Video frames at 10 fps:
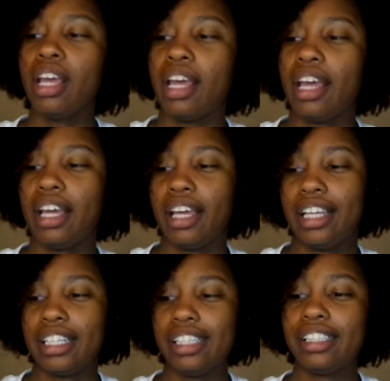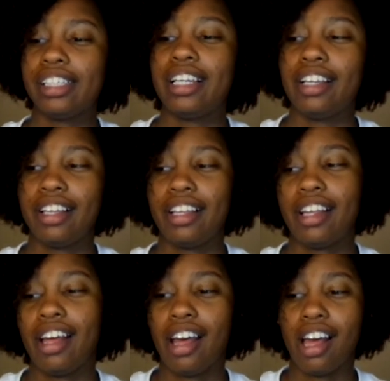And
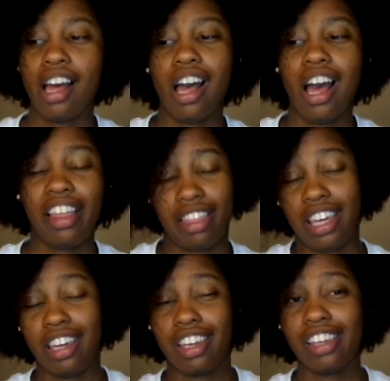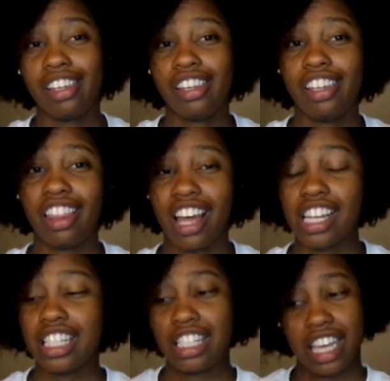I think
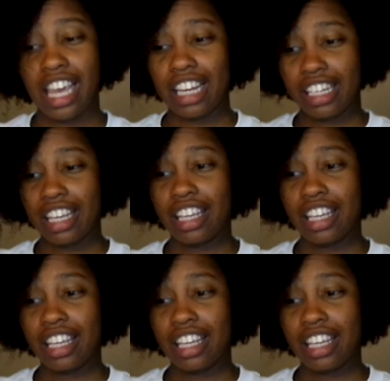that's it.